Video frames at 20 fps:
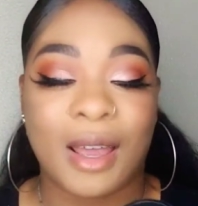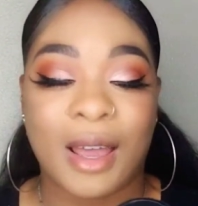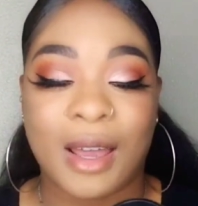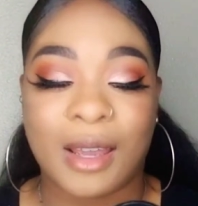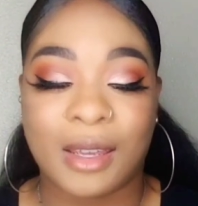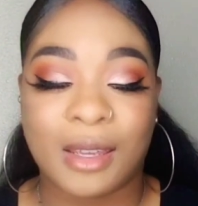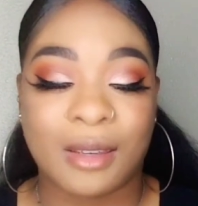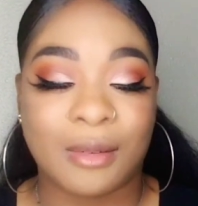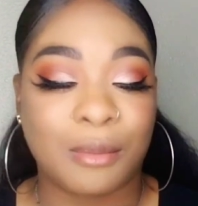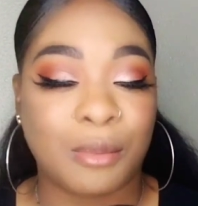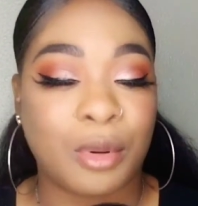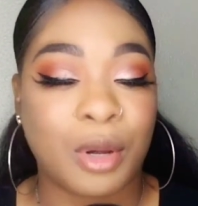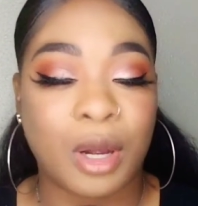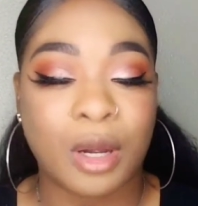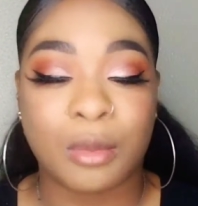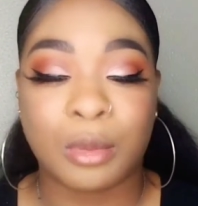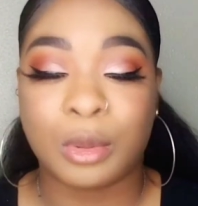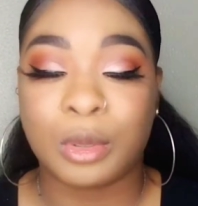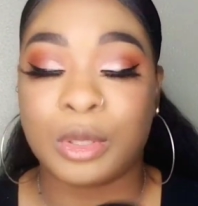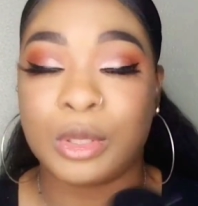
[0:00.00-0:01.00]
I can
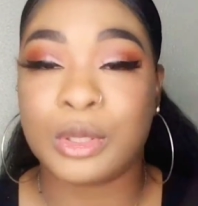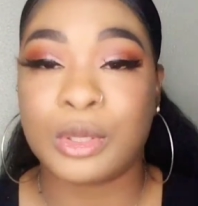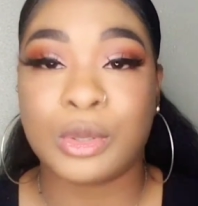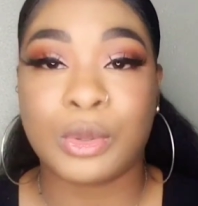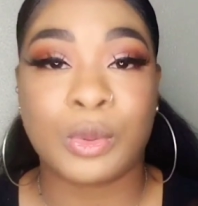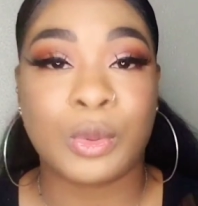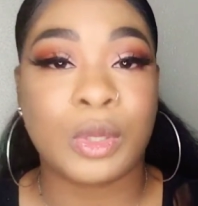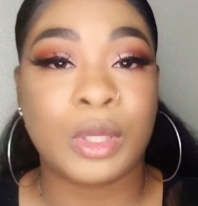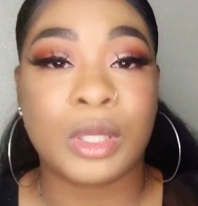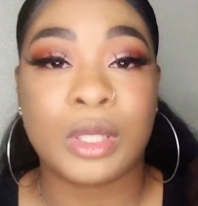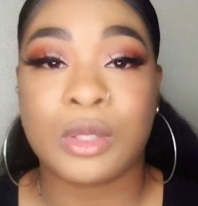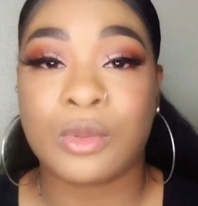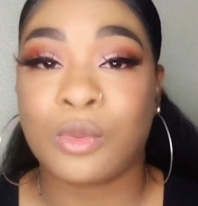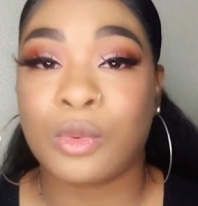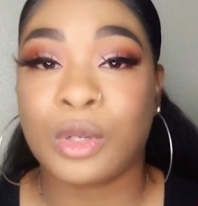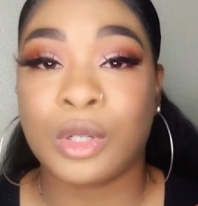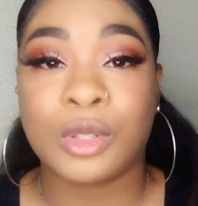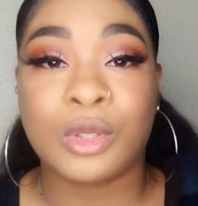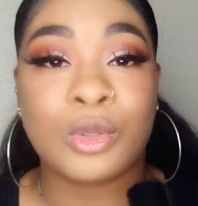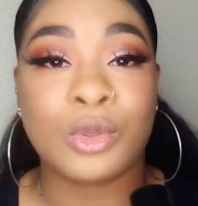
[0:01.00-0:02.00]
probably squeeze
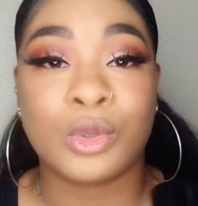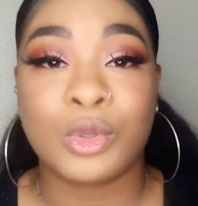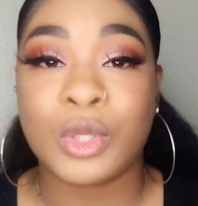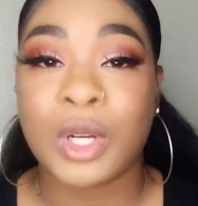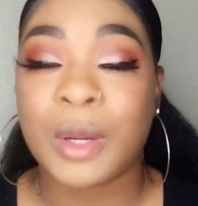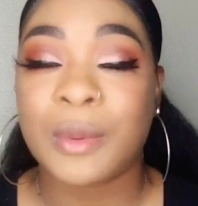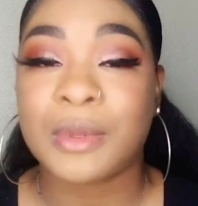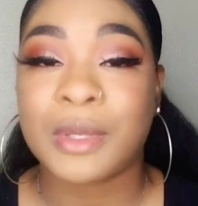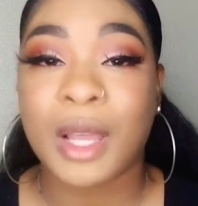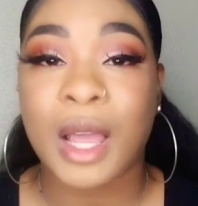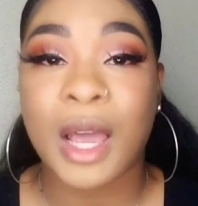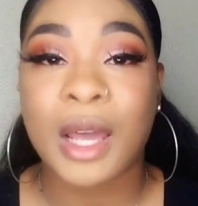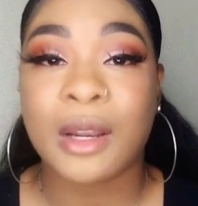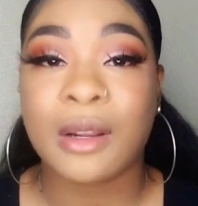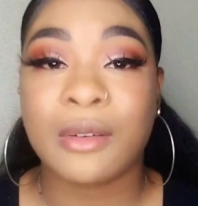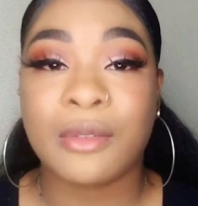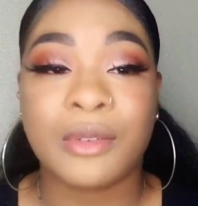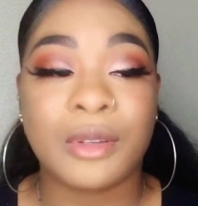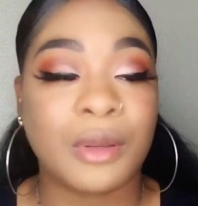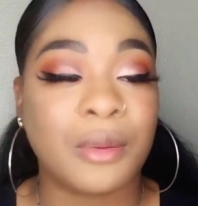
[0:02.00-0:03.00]
1 or 2 drops out
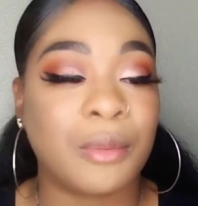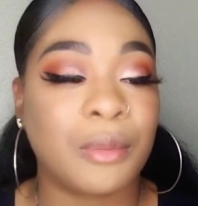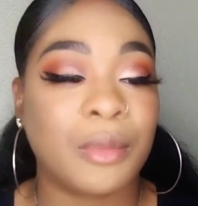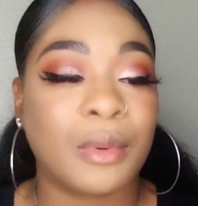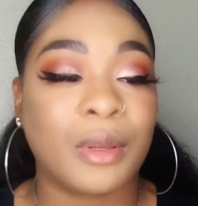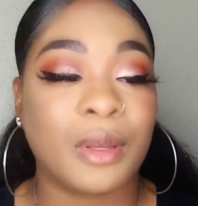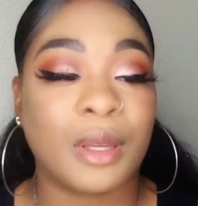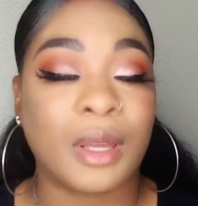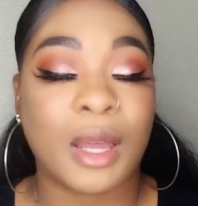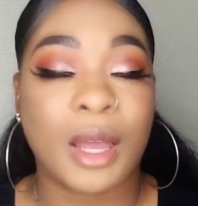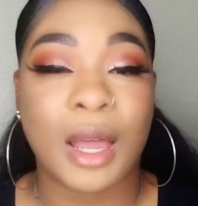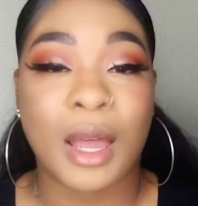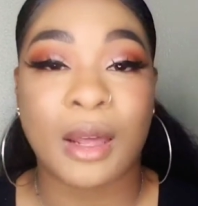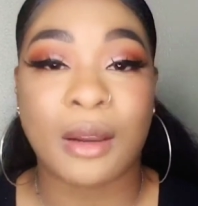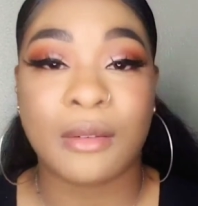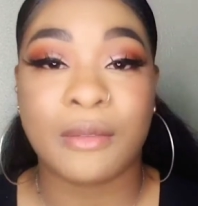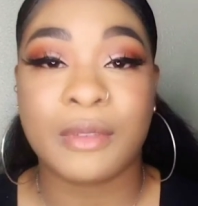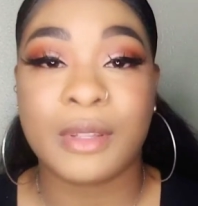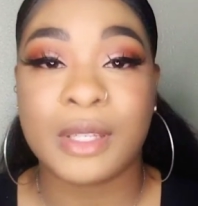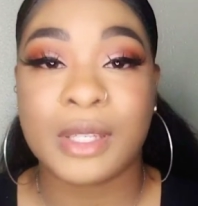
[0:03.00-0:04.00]
of it,
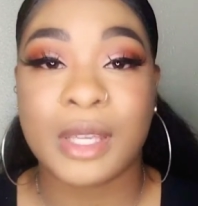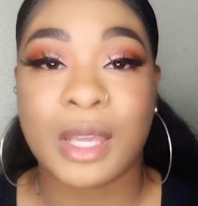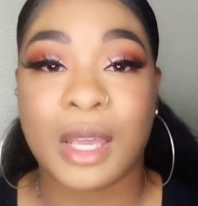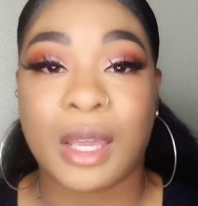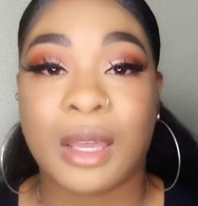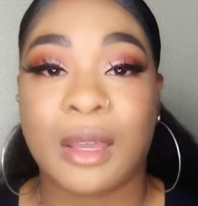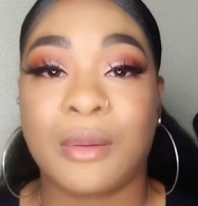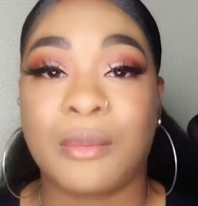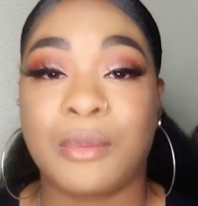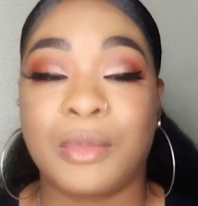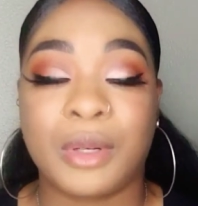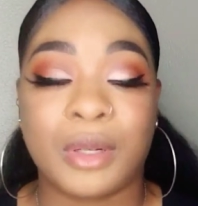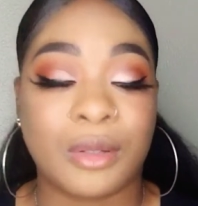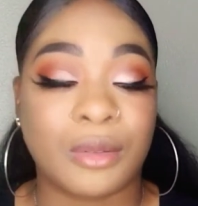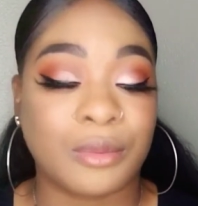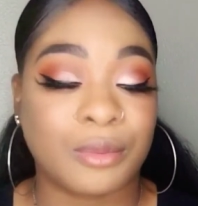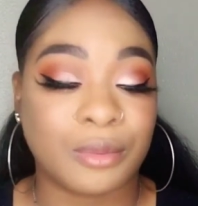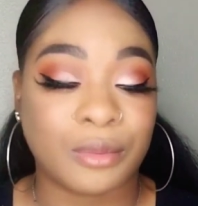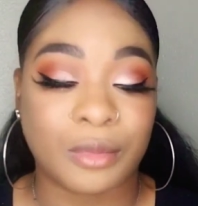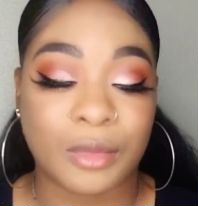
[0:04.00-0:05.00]
out of this can,
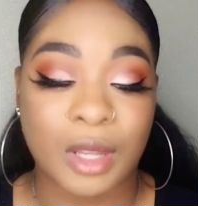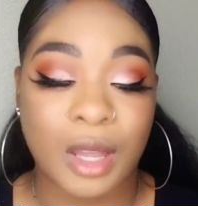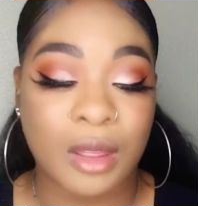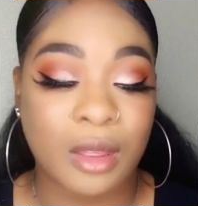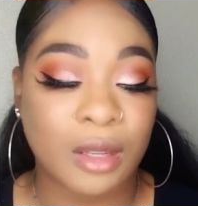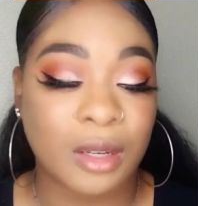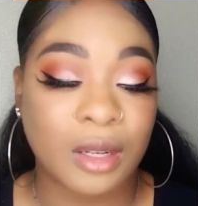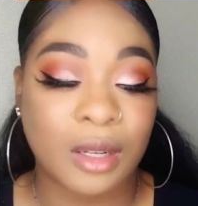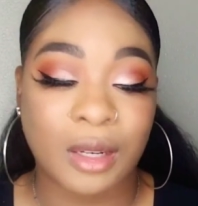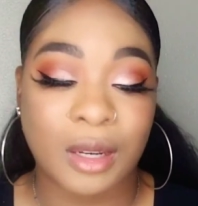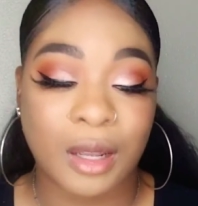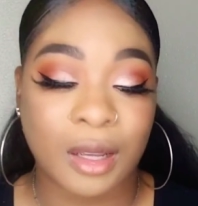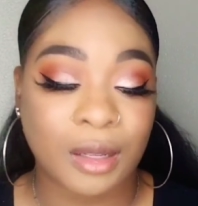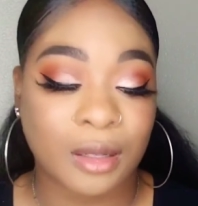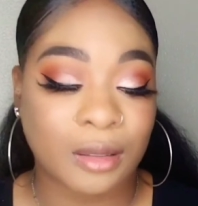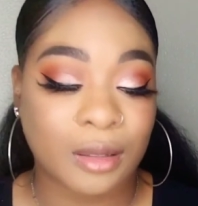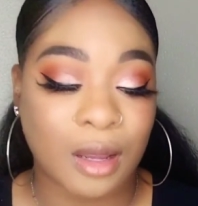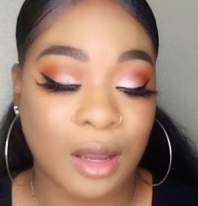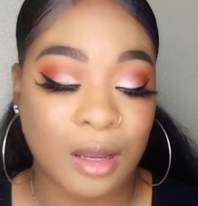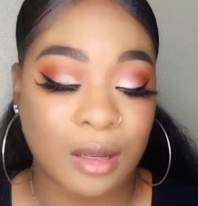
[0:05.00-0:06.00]
but other than
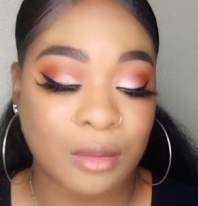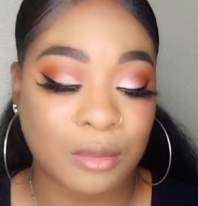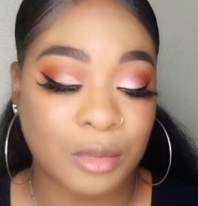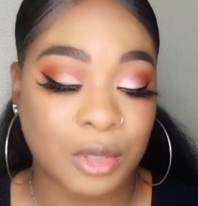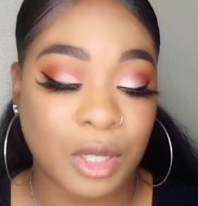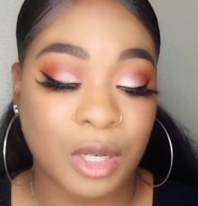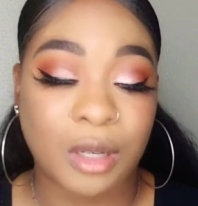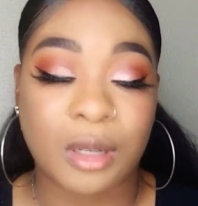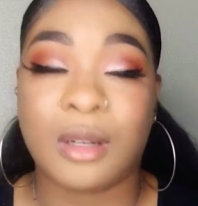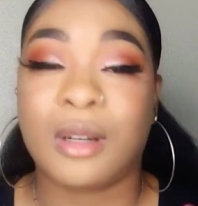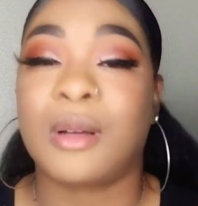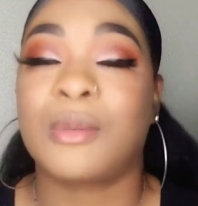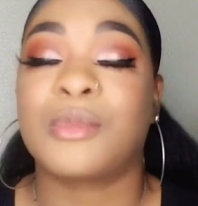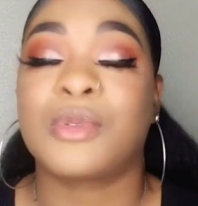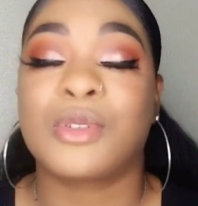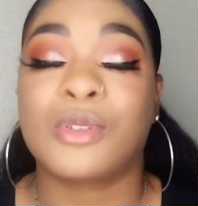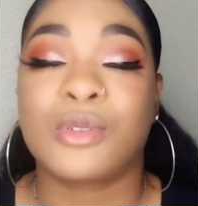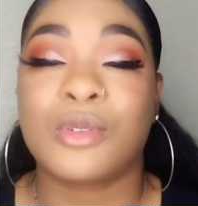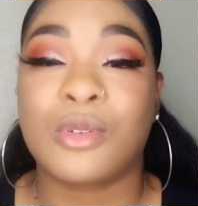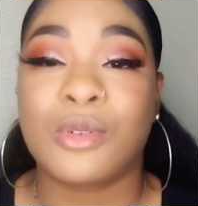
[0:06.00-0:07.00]
that, I am done, and I'm
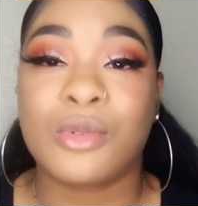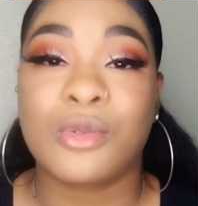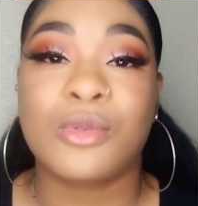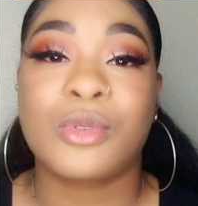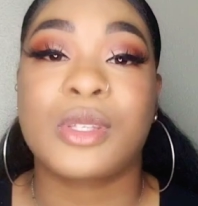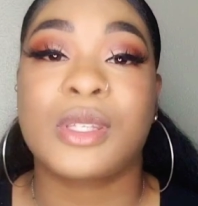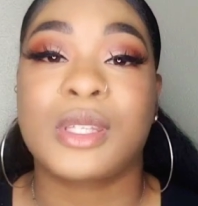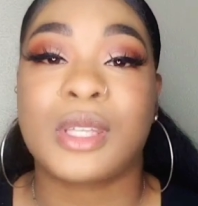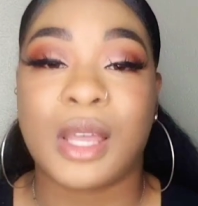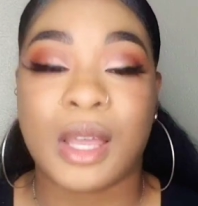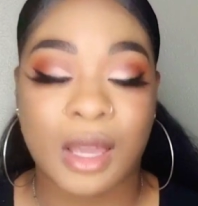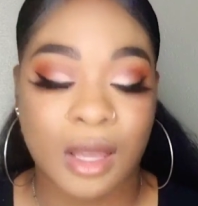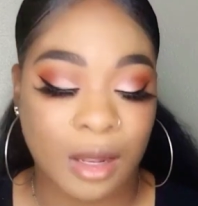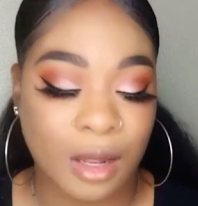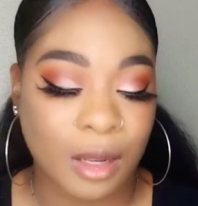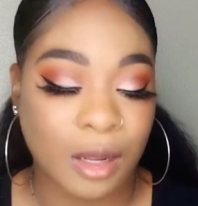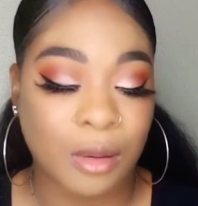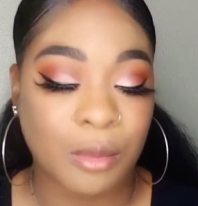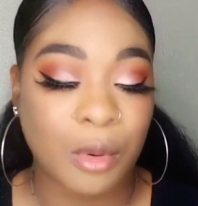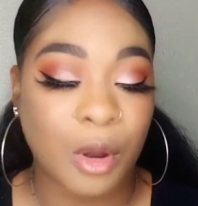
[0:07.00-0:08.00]
so sad.
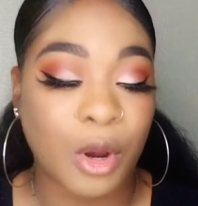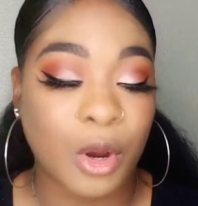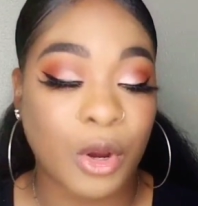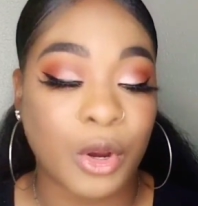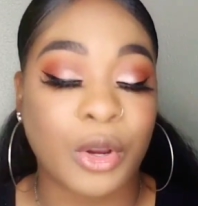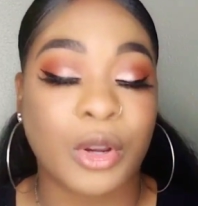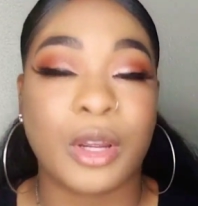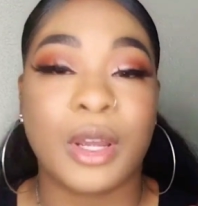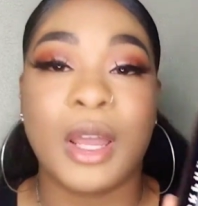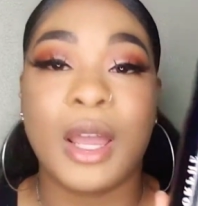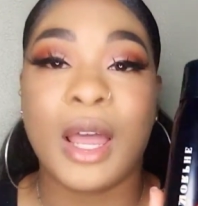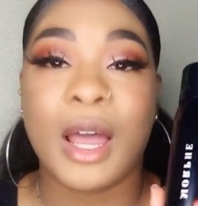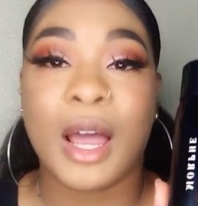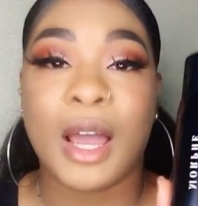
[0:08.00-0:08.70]
Like, I'm hurt.